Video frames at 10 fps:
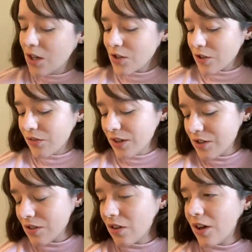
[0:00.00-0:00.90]
So far
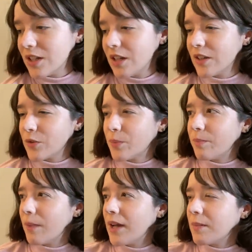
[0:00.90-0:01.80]
there's a lot in here that's
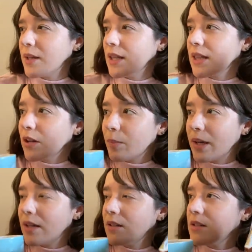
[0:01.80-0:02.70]
reminding me a little
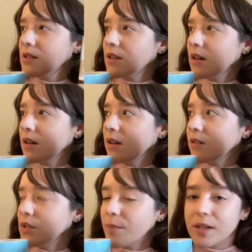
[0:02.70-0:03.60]
bit
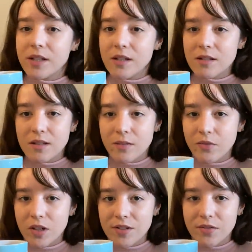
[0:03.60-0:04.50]
of some ideas and some
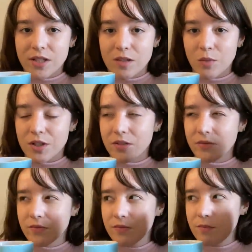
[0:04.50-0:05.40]
philosophy and some works
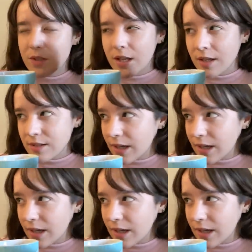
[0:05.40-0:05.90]
of T.S.